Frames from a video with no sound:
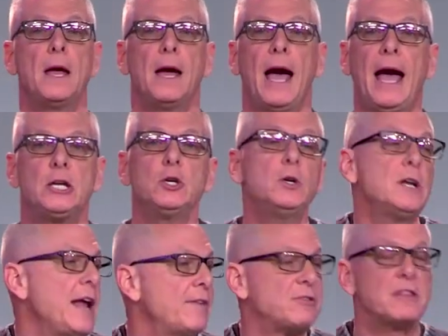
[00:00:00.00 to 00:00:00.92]
and you don't
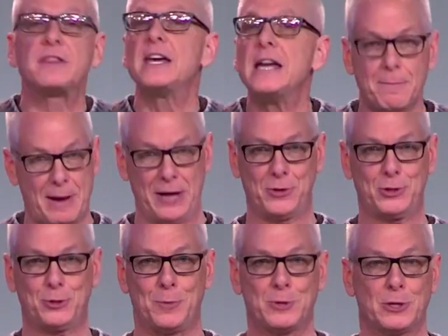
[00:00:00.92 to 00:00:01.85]
even have to think about the
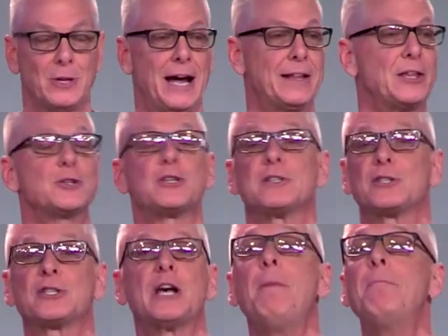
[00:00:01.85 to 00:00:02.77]
scripture. Like, there's
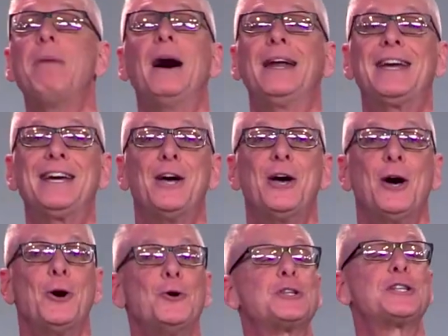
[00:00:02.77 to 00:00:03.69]
somebody
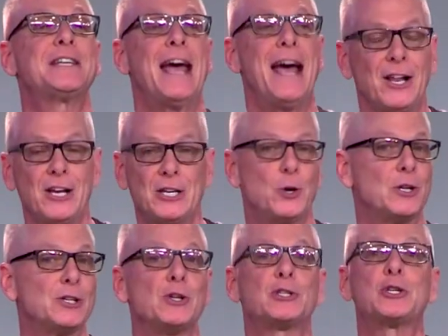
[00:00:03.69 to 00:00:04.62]
who's telling you, a
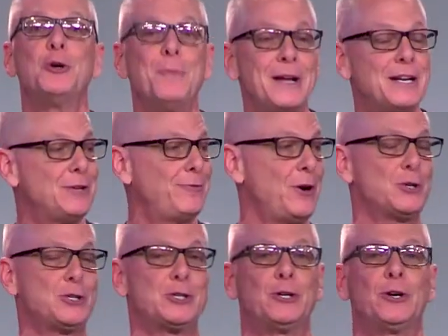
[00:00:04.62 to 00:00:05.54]
little two-minute
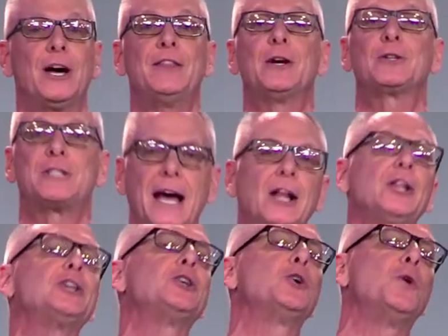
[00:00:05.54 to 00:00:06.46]
devotional, and they're
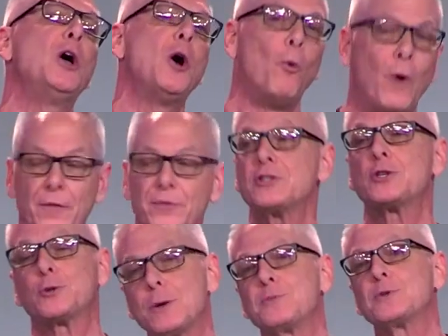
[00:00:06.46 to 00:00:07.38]
telling you what the
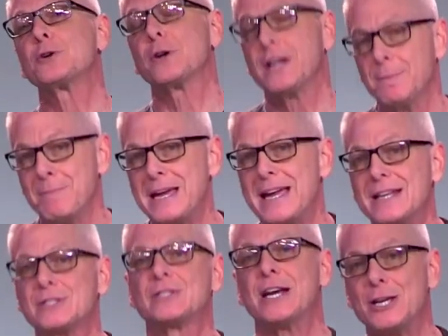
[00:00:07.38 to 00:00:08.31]
scripture it
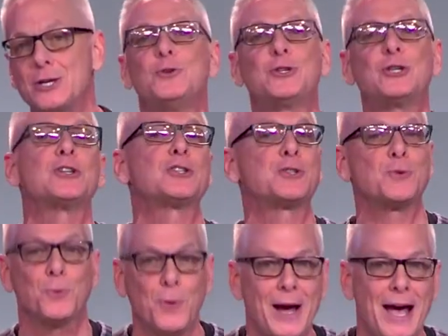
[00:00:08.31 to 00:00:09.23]
means that you just
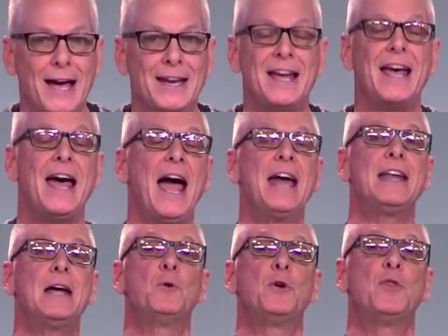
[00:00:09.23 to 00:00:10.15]
read. And
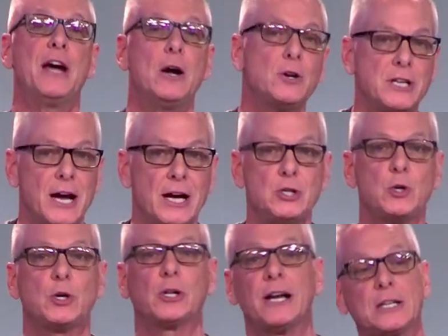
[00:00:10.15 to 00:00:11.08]
then when they're done, you
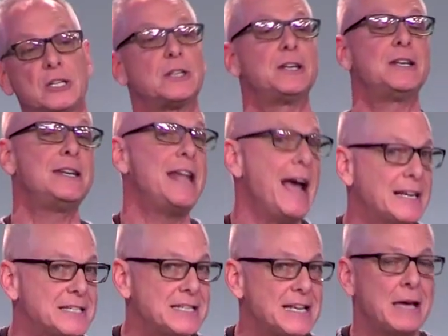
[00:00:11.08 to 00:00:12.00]
click to the
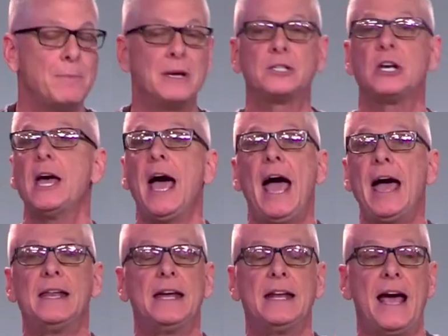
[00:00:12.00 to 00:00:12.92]
next image,
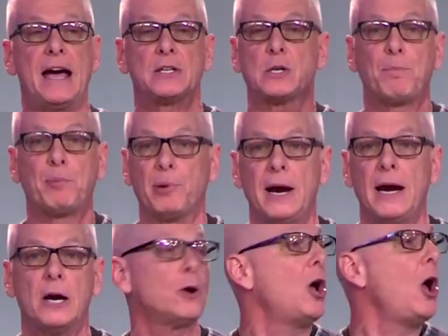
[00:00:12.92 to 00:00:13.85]
and it has a prayer